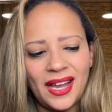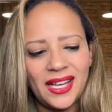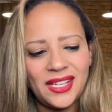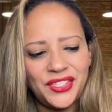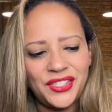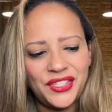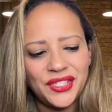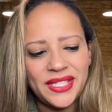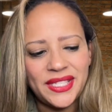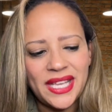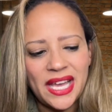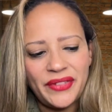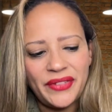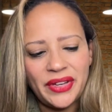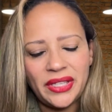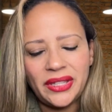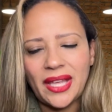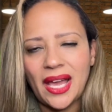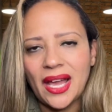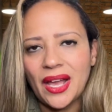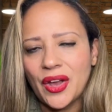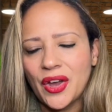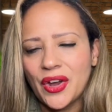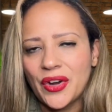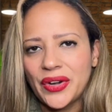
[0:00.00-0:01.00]
Just having
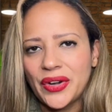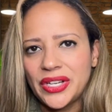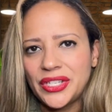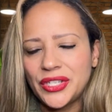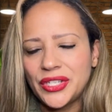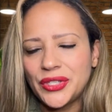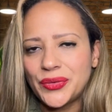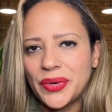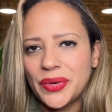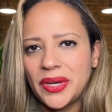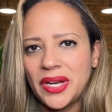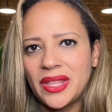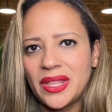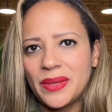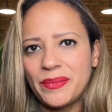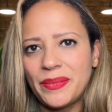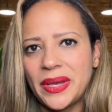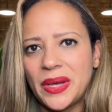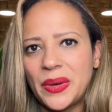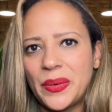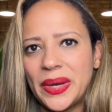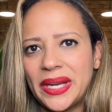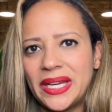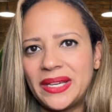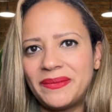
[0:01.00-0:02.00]
that courage is really the
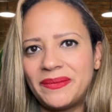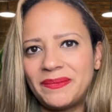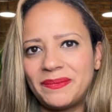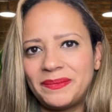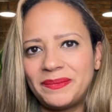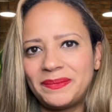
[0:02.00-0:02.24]
big win.